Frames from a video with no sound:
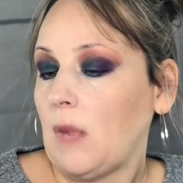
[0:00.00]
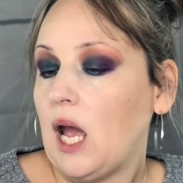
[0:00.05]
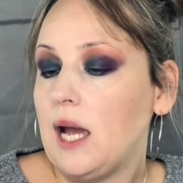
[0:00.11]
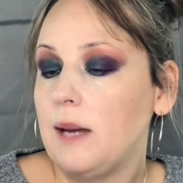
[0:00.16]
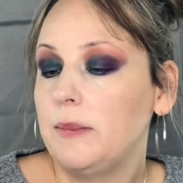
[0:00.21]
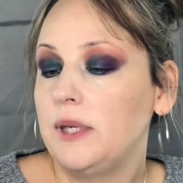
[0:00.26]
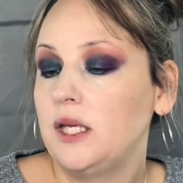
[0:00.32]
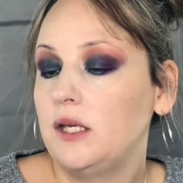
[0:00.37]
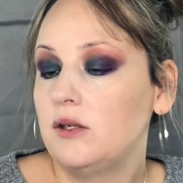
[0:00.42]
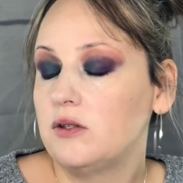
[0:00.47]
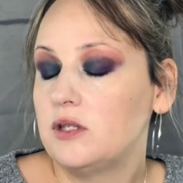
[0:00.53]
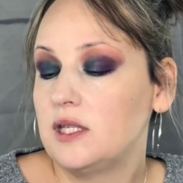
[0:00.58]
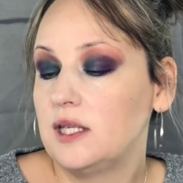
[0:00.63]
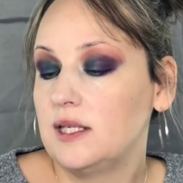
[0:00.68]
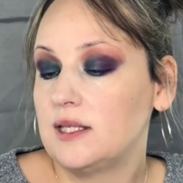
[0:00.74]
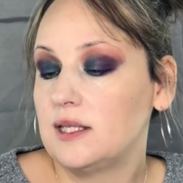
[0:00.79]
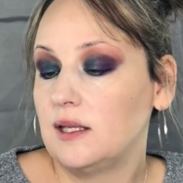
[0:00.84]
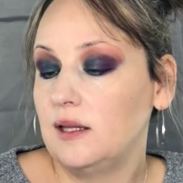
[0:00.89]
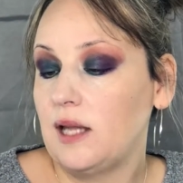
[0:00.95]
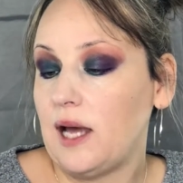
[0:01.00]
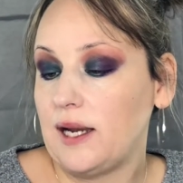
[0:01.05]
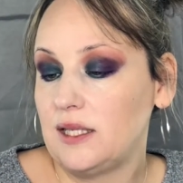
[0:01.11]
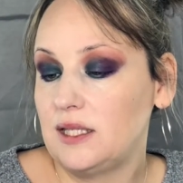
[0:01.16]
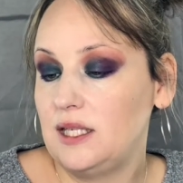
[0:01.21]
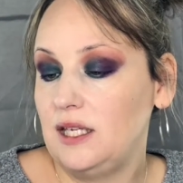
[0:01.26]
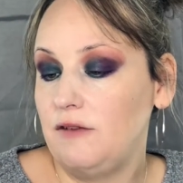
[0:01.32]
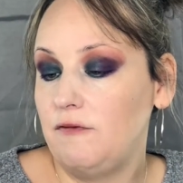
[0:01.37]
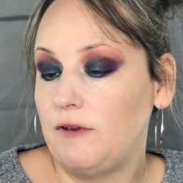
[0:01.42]
I'm going to use this
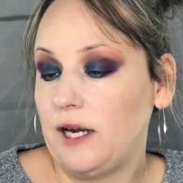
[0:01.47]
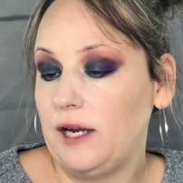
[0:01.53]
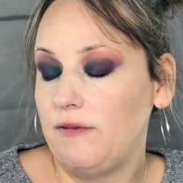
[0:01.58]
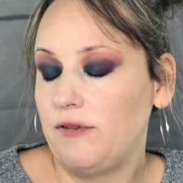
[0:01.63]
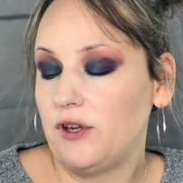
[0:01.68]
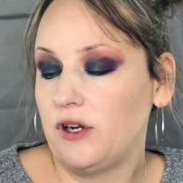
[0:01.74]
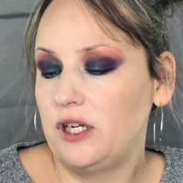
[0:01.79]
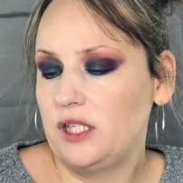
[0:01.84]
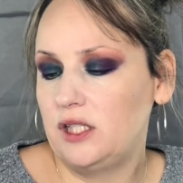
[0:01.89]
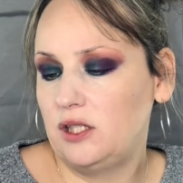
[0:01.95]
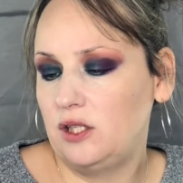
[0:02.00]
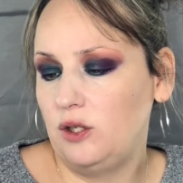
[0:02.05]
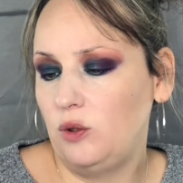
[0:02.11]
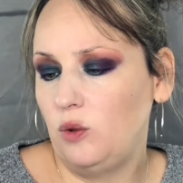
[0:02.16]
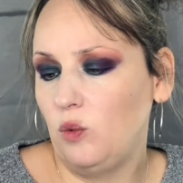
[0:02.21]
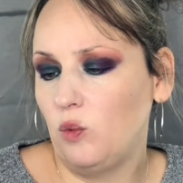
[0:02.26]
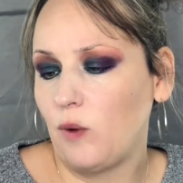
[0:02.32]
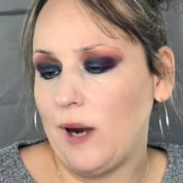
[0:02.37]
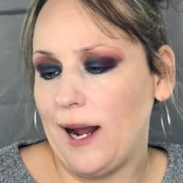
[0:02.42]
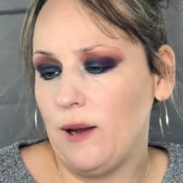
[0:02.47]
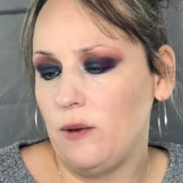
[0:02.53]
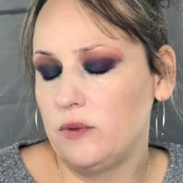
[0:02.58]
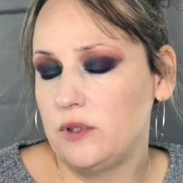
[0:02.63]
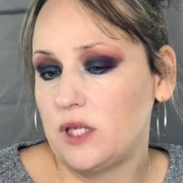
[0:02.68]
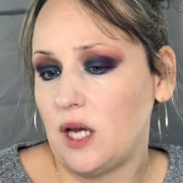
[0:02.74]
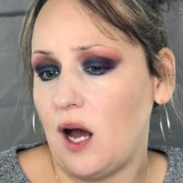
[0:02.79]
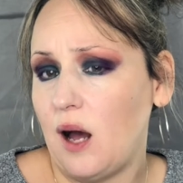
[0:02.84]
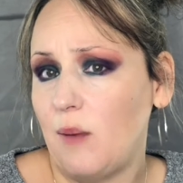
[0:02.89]
Luxie 532
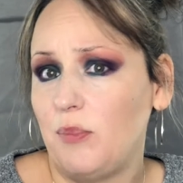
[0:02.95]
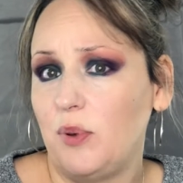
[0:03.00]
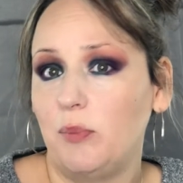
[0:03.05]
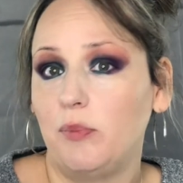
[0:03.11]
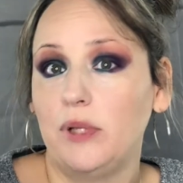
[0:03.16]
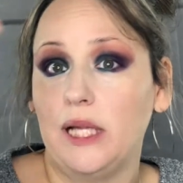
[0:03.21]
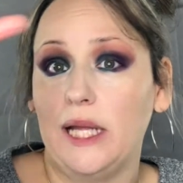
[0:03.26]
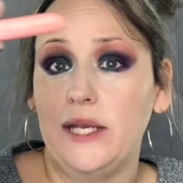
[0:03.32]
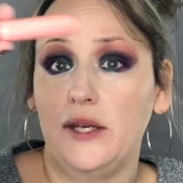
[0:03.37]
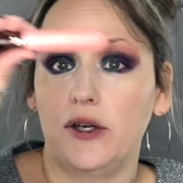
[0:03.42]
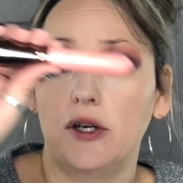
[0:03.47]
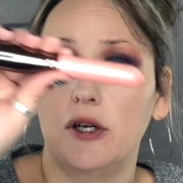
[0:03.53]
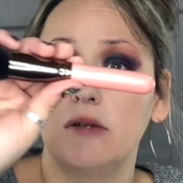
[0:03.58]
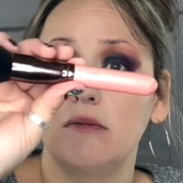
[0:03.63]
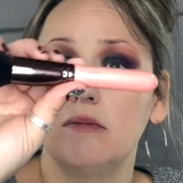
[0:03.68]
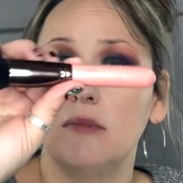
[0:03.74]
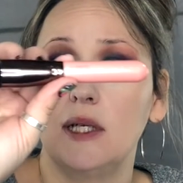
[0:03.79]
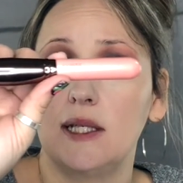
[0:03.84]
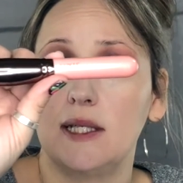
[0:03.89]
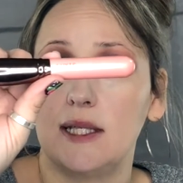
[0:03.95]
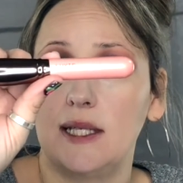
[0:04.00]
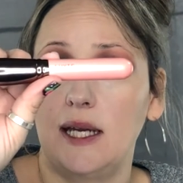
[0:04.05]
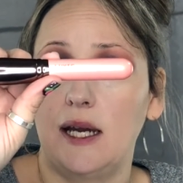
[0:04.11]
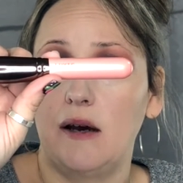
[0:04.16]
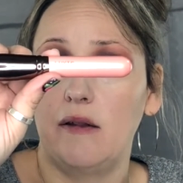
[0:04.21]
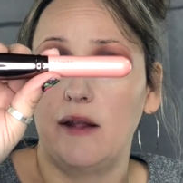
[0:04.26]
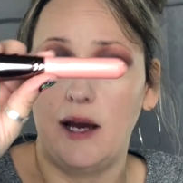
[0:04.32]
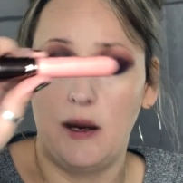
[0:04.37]
round top blender and see
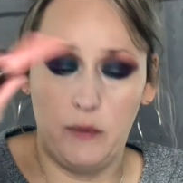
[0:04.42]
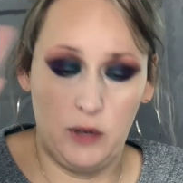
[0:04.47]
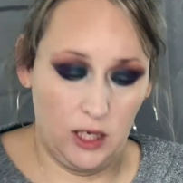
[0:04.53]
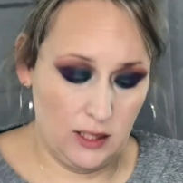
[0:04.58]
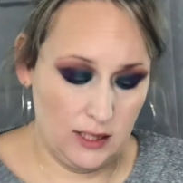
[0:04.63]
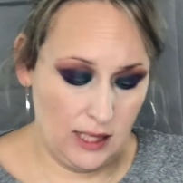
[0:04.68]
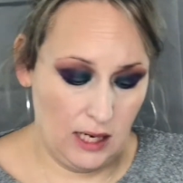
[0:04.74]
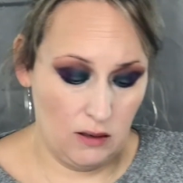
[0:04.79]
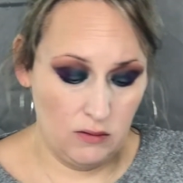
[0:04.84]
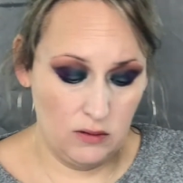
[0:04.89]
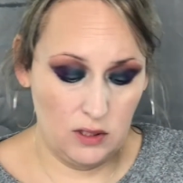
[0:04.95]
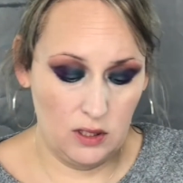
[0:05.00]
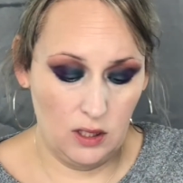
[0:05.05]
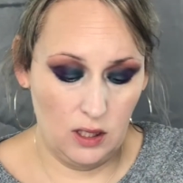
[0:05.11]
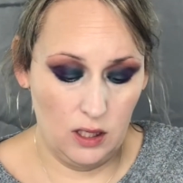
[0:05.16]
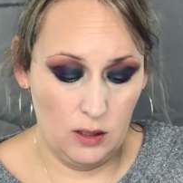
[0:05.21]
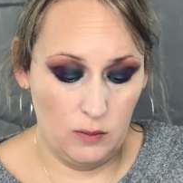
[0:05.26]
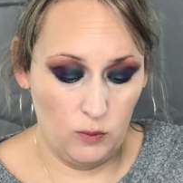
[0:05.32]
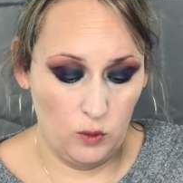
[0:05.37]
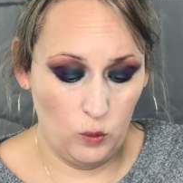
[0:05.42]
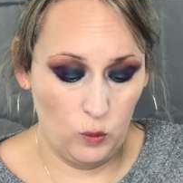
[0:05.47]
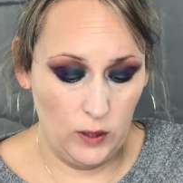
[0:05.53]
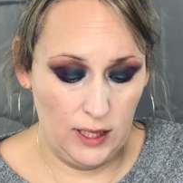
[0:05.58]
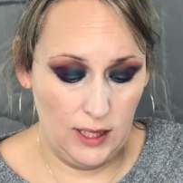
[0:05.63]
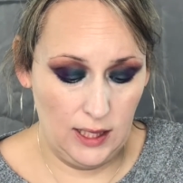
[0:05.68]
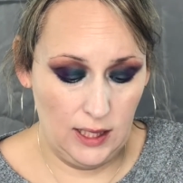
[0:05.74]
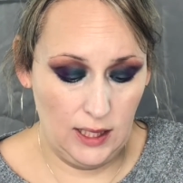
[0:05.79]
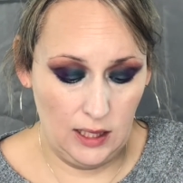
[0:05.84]
how that works out.
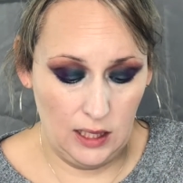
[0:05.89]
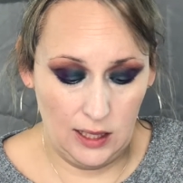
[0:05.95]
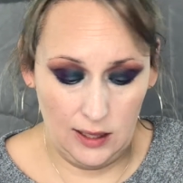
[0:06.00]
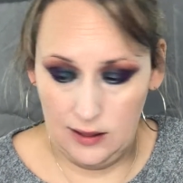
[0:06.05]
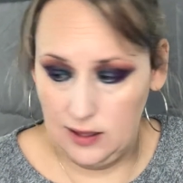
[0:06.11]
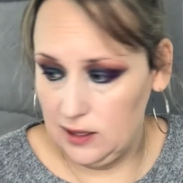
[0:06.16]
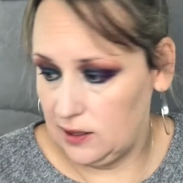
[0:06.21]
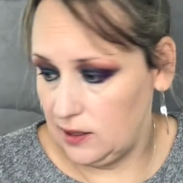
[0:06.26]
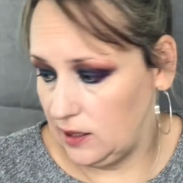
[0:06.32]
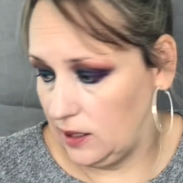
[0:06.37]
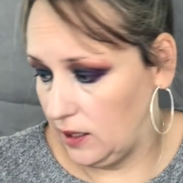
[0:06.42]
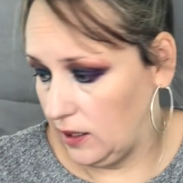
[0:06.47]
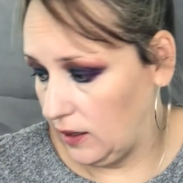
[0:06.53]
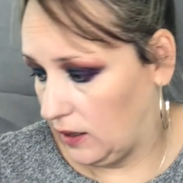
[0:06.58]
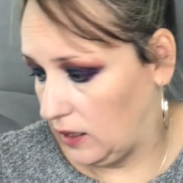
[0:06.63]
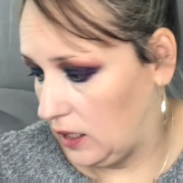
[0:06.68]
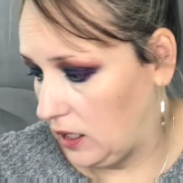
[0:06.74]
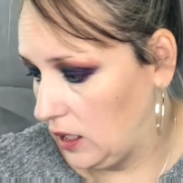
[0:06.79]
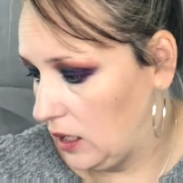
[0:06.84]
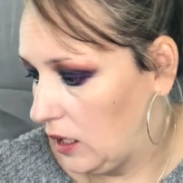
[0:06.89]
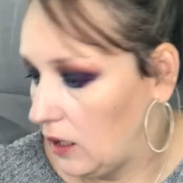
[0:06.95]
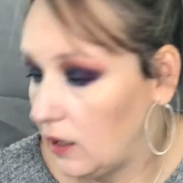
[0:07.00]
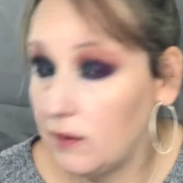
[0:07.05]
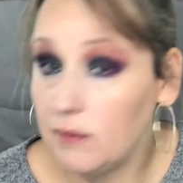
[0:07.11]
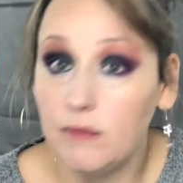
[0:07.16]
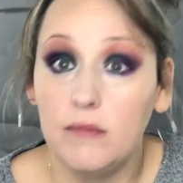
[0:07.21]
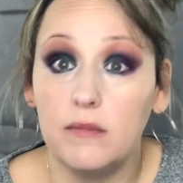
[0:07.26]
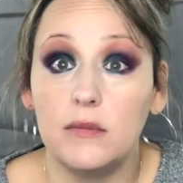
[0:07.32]
We got this in the,
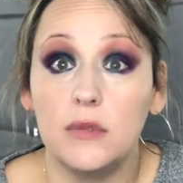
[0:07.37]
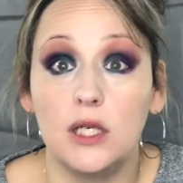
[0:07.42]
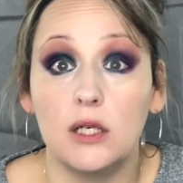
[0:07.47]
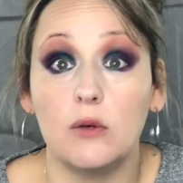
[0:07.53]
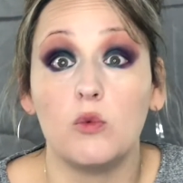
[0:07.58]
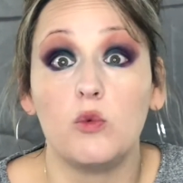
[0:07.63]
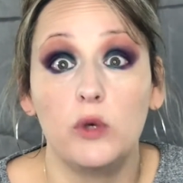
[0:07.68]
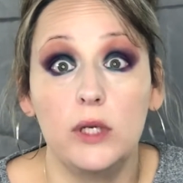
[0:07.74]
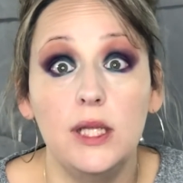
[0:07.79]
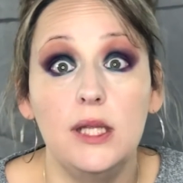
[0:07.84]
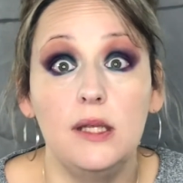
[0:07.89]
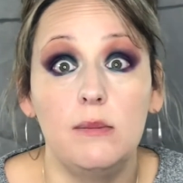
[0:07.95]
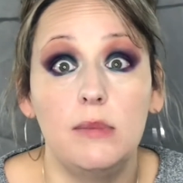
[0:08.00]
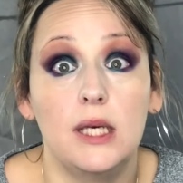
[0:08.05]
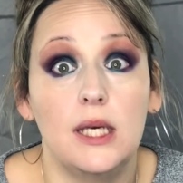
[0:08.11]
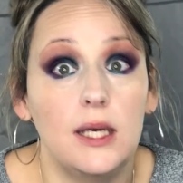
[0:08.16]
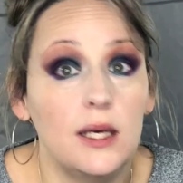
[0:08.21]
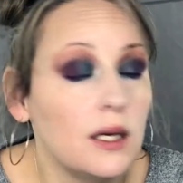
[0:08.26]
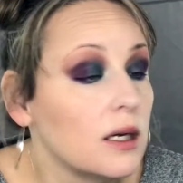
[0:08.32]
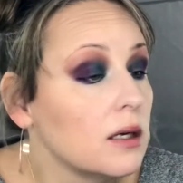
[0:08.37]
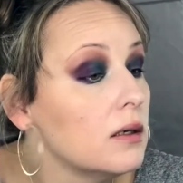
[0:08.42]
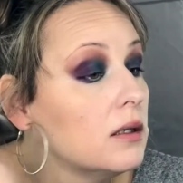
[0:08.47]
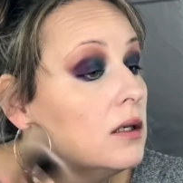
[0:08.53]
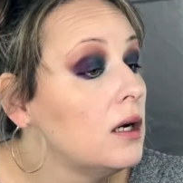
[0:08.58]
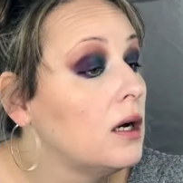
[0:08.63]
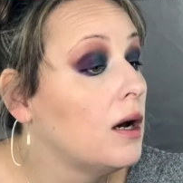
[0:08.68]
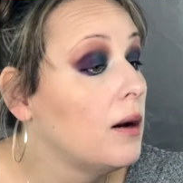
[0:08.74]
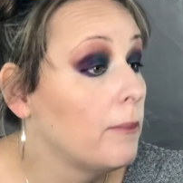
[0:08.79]
you know, really big
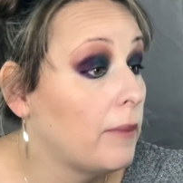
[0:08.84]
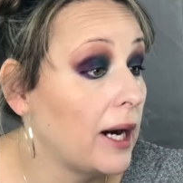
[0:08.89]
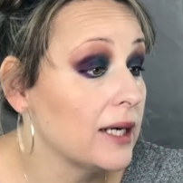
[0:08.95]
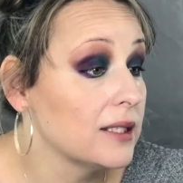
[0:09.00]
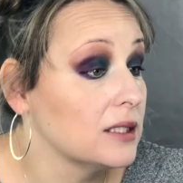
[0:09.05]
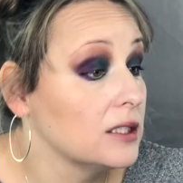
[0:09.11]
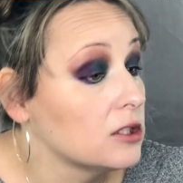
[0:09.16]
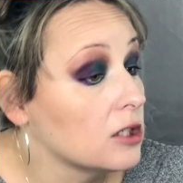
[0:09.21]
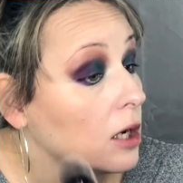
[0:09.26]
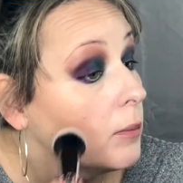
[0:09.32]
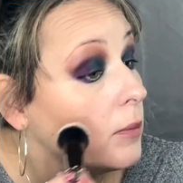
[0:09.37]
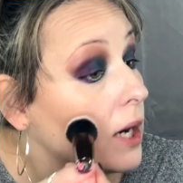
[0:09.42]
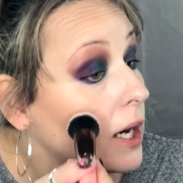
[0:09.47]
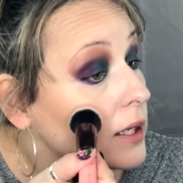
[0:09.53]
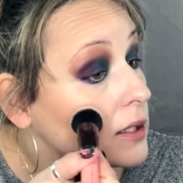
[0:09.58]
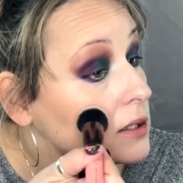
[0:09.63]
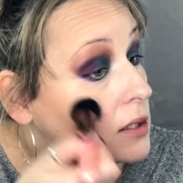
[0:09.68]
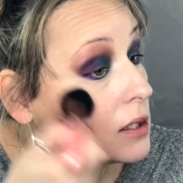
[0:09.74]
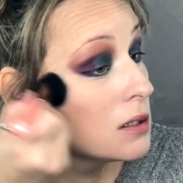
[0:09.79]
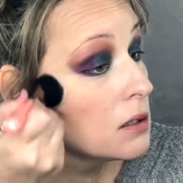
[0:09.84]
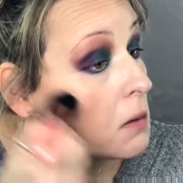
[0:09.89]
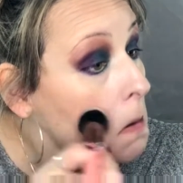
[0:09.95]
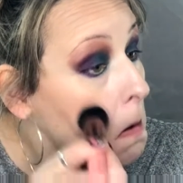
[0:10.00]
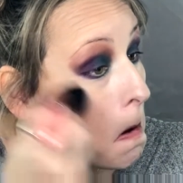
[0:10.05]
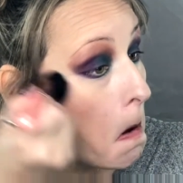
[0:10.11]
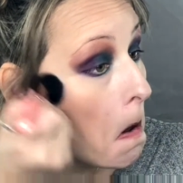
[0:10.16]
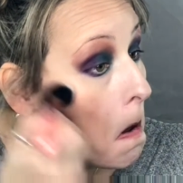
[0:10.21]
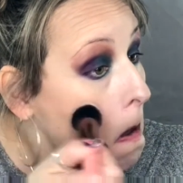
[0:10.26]
BoxyCharm box.
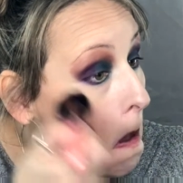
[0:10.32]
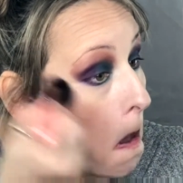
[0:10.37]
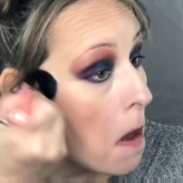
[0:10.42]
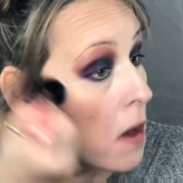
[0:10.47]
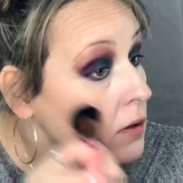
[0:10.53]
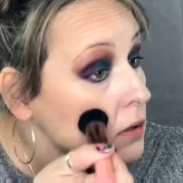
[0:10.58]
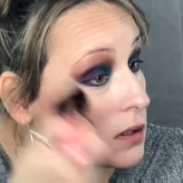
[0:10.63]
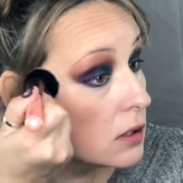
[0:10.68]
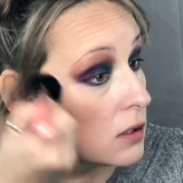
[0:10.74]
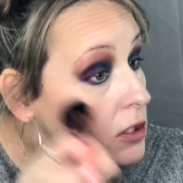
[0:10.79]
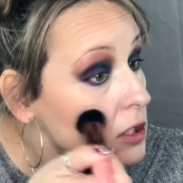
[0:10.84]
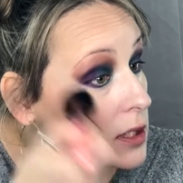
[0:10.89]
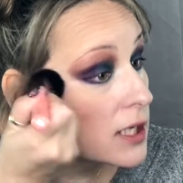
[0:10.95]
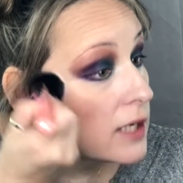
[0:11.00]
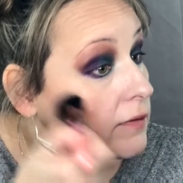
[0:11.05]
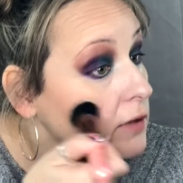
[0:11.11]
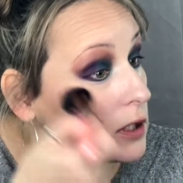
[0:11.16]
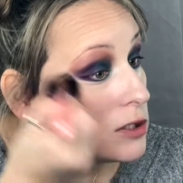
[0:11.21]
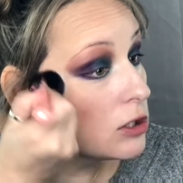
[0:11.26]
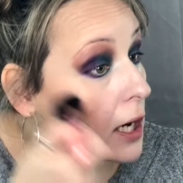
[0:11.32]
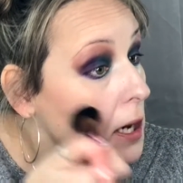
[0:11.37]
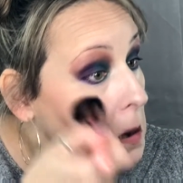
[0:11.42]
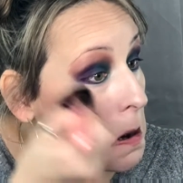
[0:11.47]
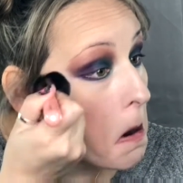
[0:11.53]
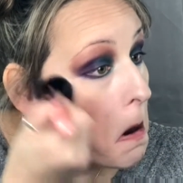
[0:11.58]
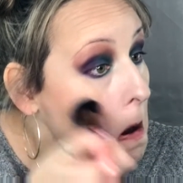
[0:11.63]
So let's just give it a try.